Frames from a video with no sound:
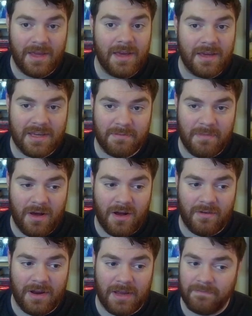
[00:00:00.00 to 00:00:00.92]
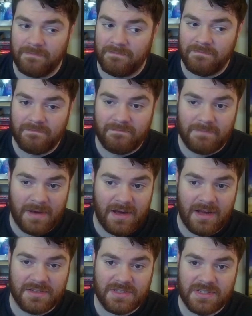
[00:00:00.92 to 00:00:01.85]
Kimari.
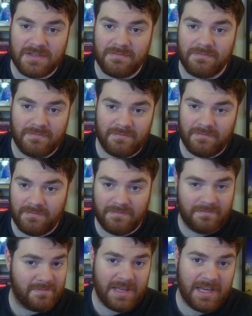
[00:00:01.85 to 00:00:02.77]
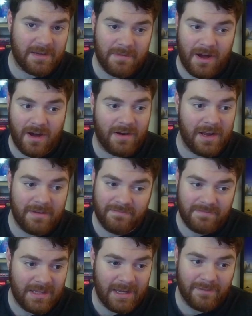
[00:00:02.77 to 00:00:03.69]
Barts. Play Kimari,
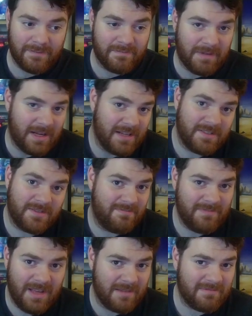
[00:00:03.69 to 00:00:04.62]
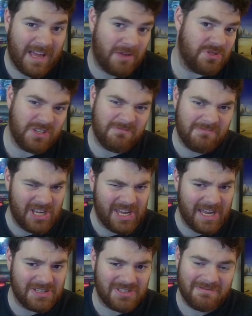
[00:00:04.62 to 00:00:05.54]
give Barts a counter, I
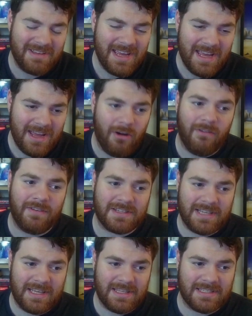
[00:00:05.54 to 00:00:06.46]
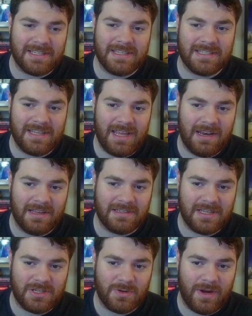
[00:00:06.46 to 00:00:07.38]
guess. Obviously, this is in a
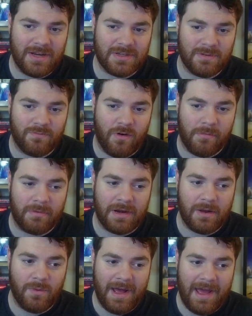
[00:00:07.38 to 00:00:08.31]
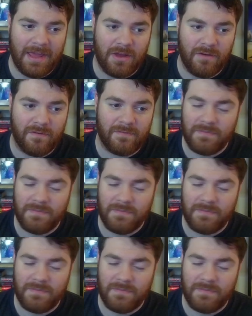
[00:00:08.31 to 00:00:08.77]
situation probably where you've